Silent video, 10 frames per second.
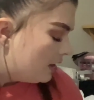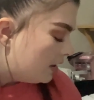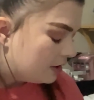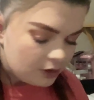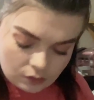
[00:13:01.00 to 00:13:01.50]

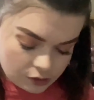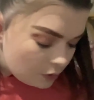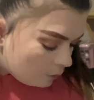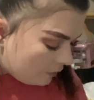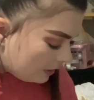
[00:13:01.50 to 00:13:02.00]
a
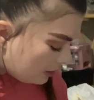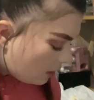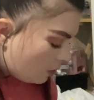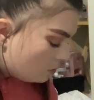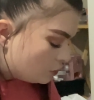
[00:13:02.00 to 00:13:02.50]
YouTube
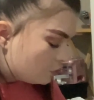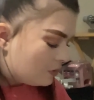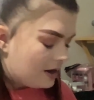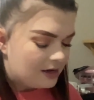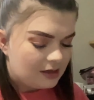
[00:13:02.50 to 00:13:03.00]
video
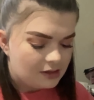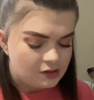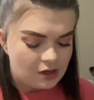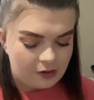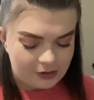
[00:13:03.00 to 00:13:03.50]
trying
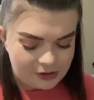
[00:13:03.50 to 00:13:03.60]
Dollar